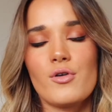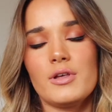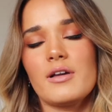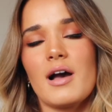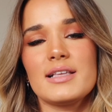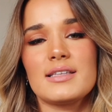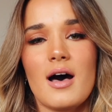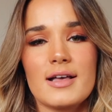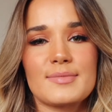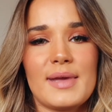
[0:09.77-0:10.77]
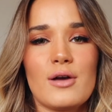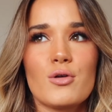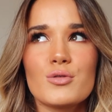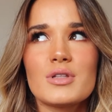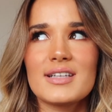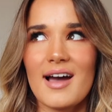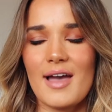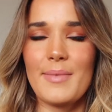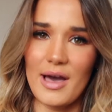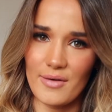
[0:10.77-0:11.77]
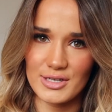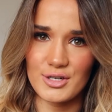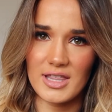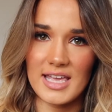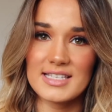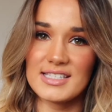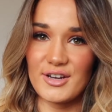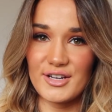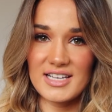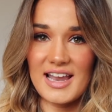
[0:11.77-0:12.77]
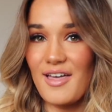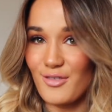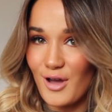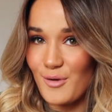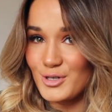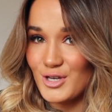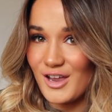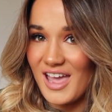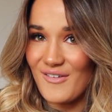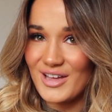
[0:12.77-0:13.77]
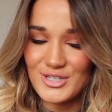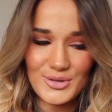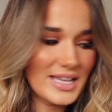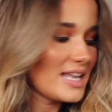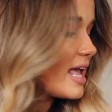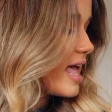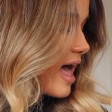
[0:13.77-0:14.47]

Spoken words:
All you guys ask me all the time how I do this, so today I thought I would show you how I do it.